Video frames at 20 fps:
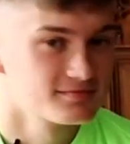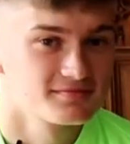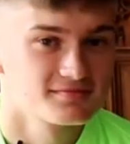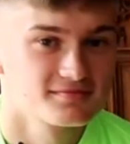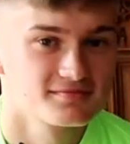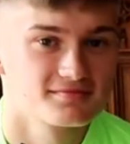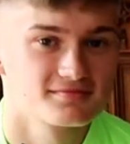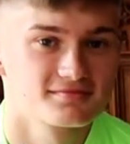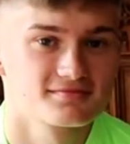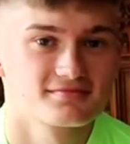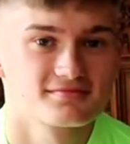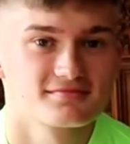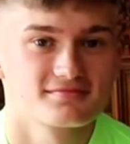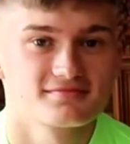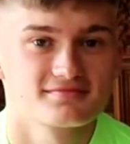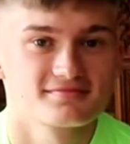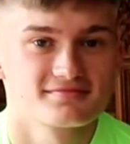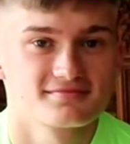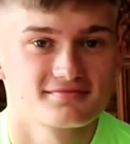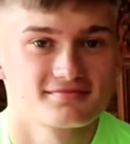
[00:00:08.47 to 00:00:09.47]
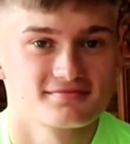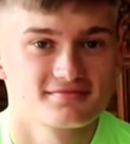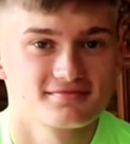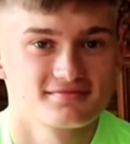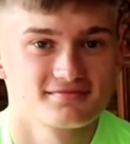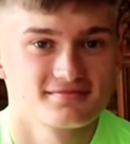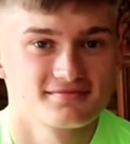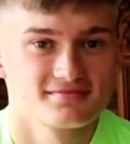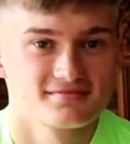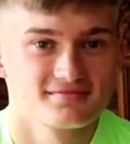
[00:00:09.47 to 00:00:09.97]

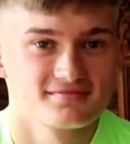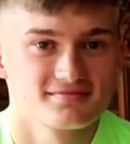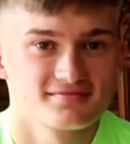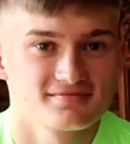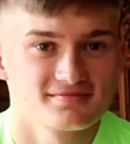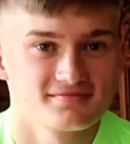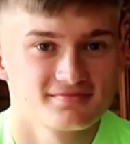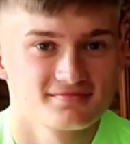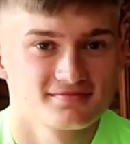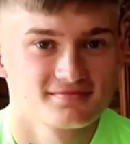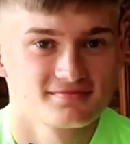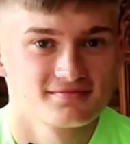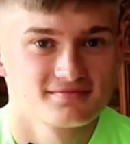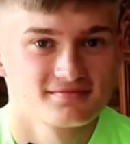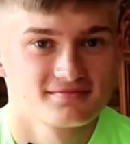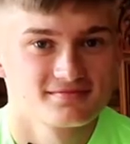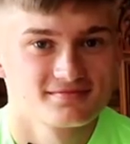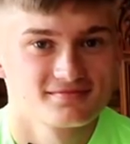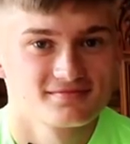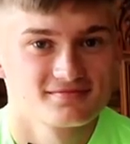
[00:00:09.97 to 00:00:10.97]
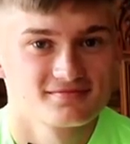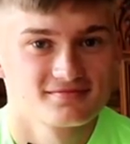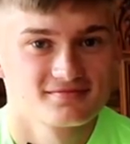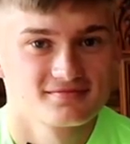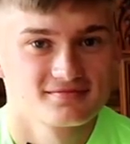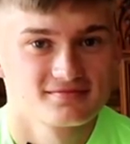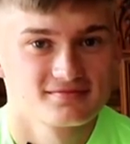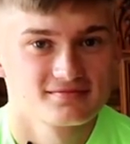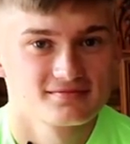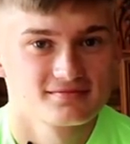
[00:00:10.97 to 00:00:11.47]

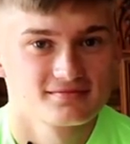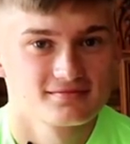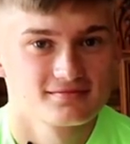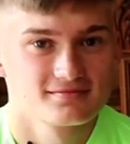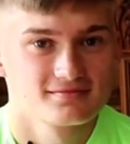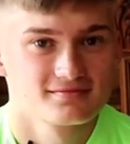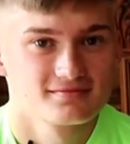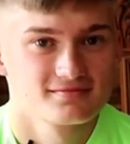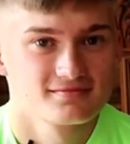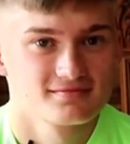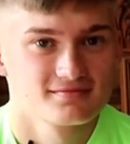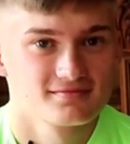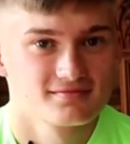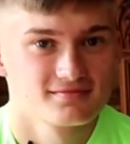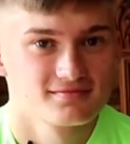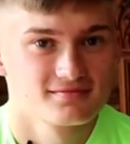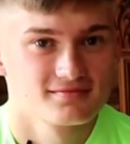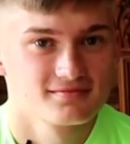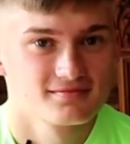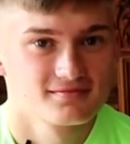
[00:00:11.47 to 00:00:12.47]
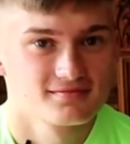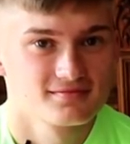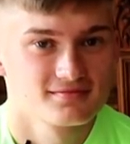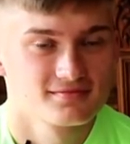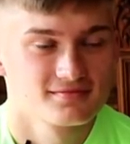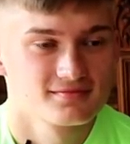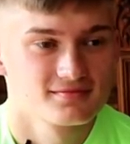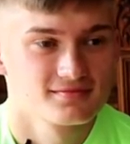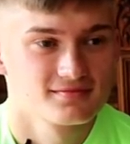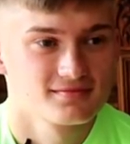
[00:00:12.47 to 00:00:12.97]

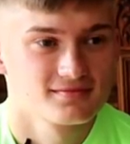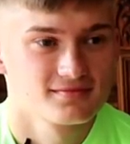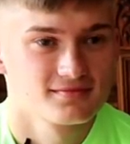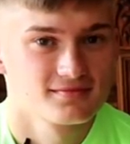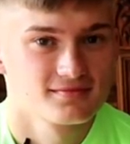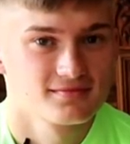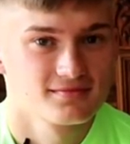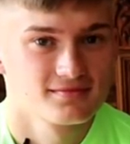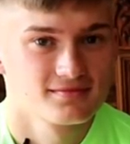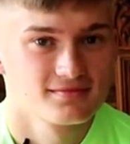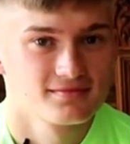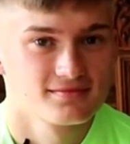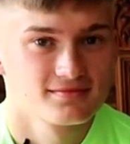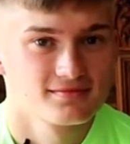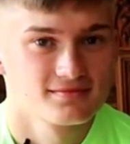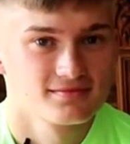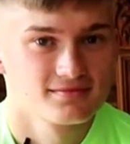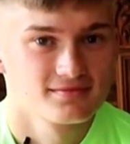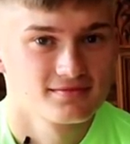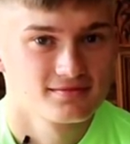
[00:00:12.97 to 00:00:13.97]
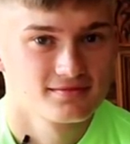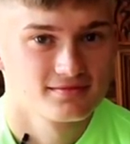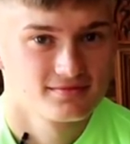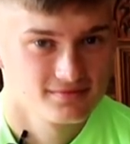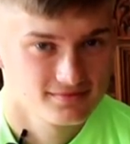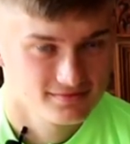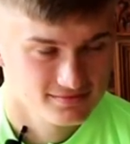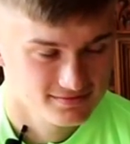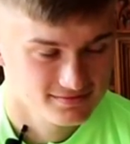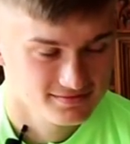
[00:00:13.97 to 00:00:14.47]

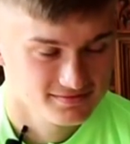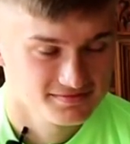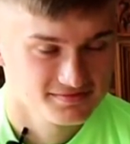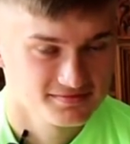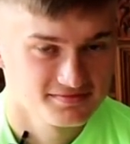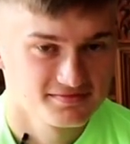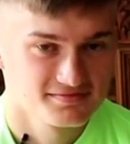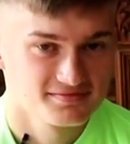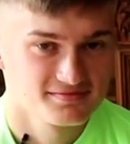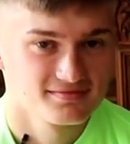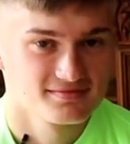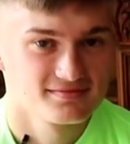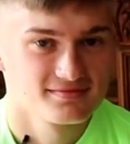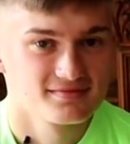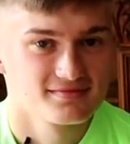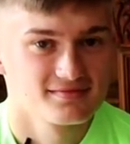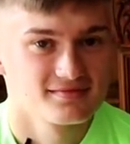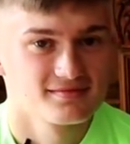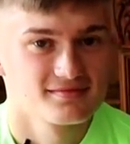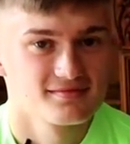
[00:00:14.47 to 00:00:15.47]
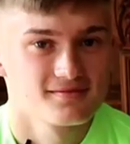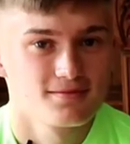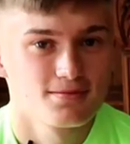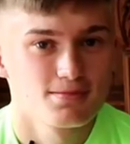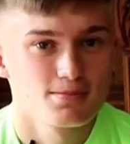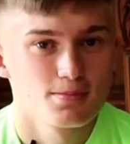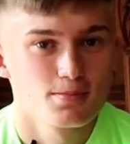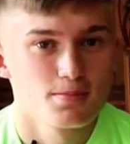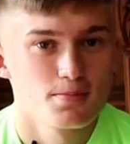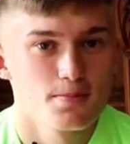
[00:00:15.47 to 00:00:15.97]

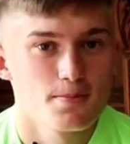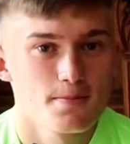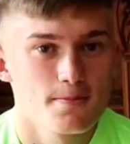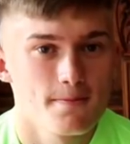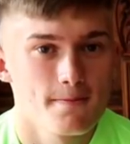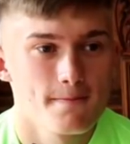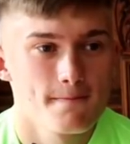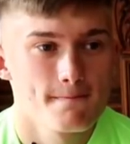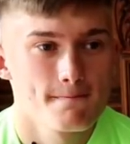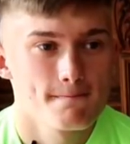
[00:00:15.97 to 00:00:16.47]
(silent)